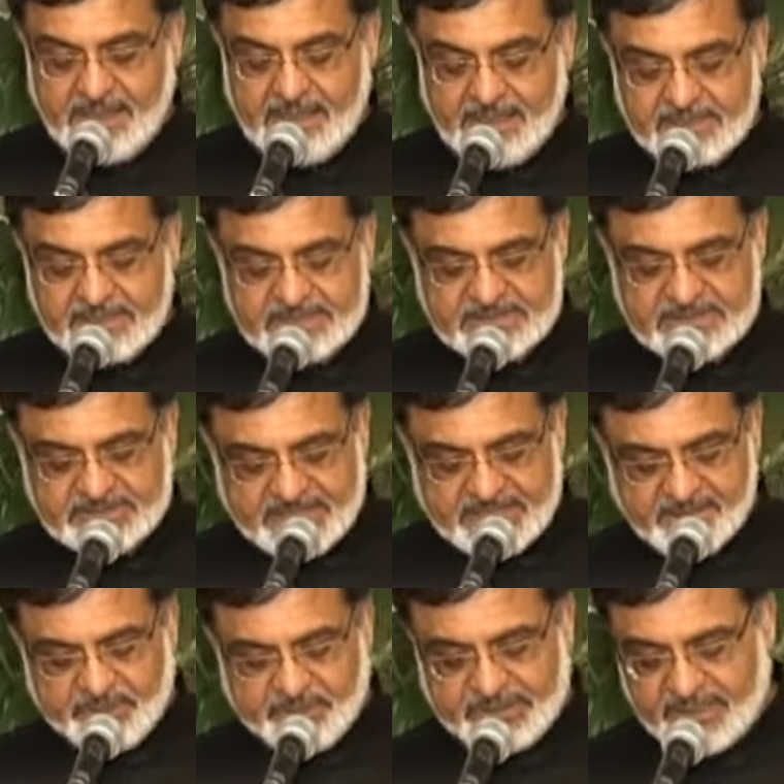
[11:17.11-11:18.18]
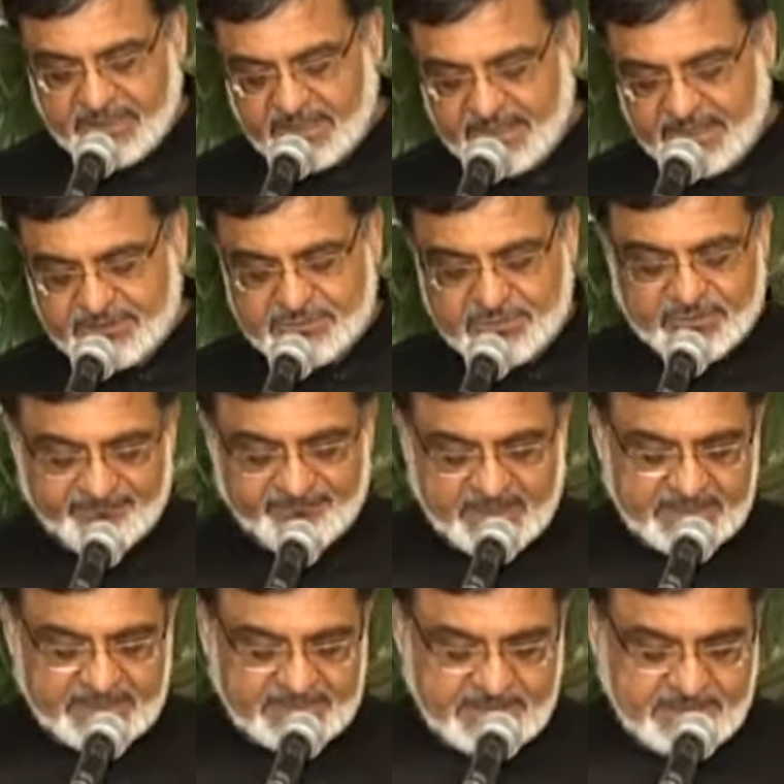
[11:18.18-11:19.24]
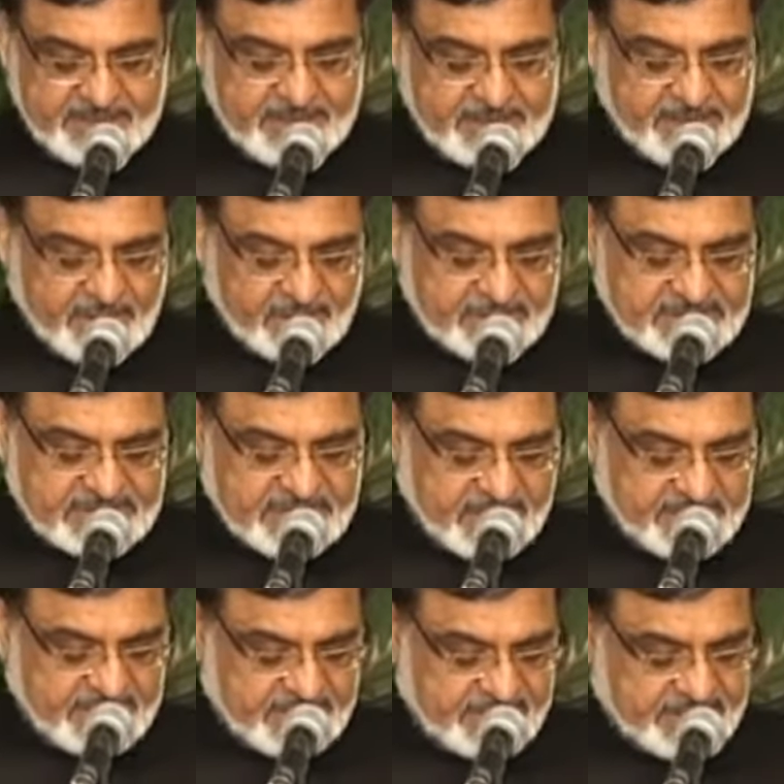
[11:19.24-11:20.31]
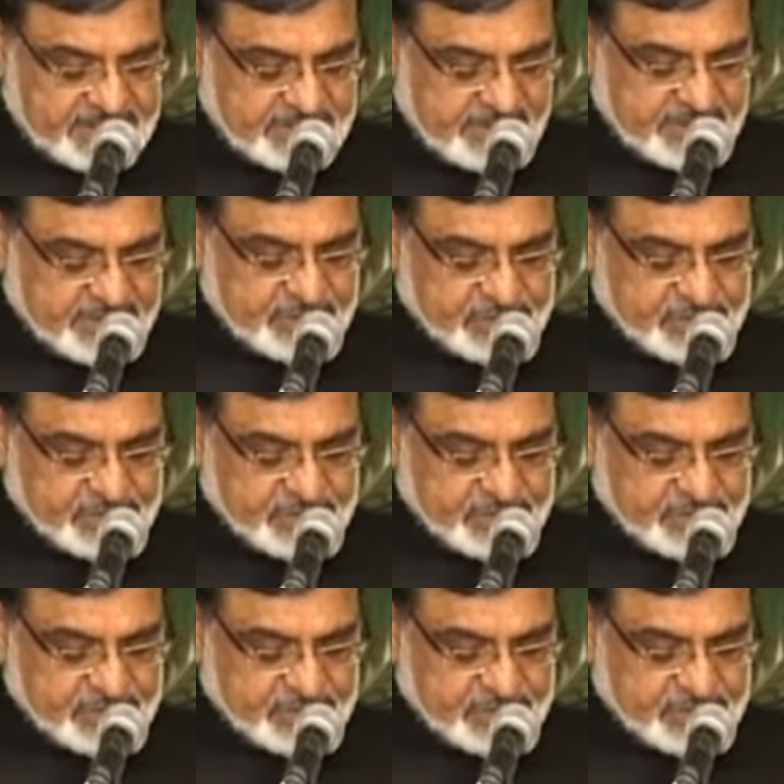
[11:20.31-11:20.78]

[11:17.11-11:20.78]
Ladies and gentlemen, I'd like to invite Dr. Sania Nishtar to